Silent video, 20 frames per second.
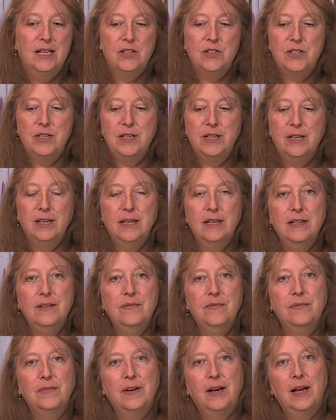She kind
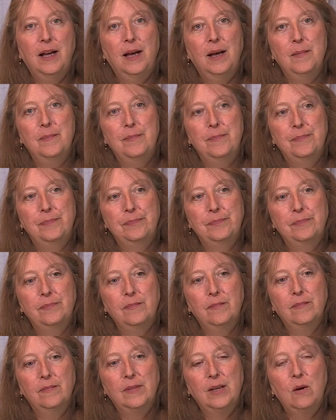of
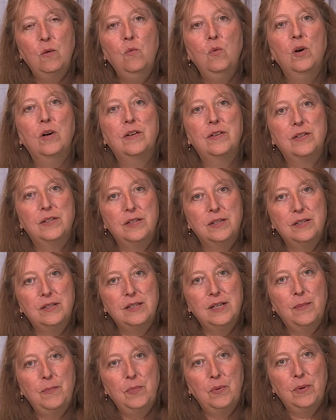works to
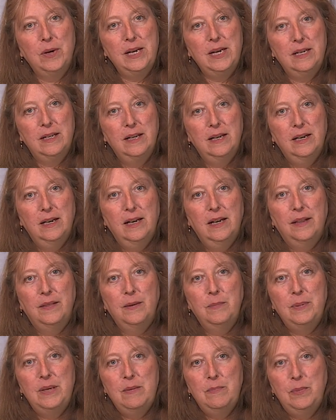separate
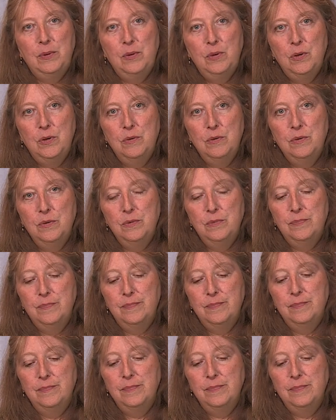the people who,